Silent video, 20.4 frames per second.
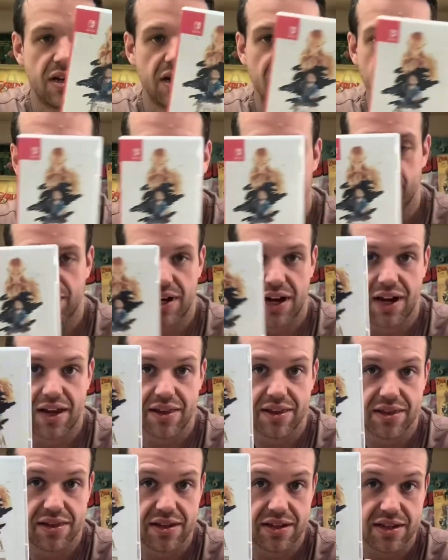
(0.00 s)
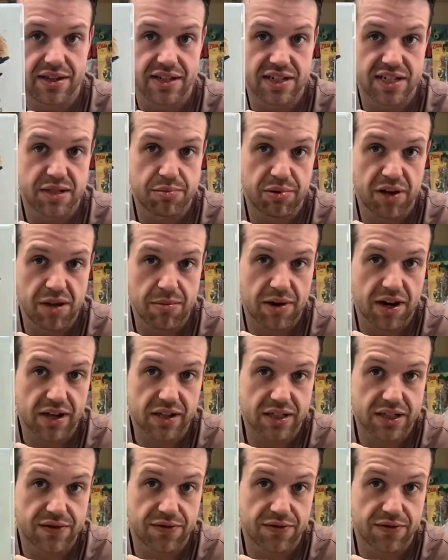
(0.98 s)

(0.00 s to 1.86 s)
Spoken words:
And then we got the display box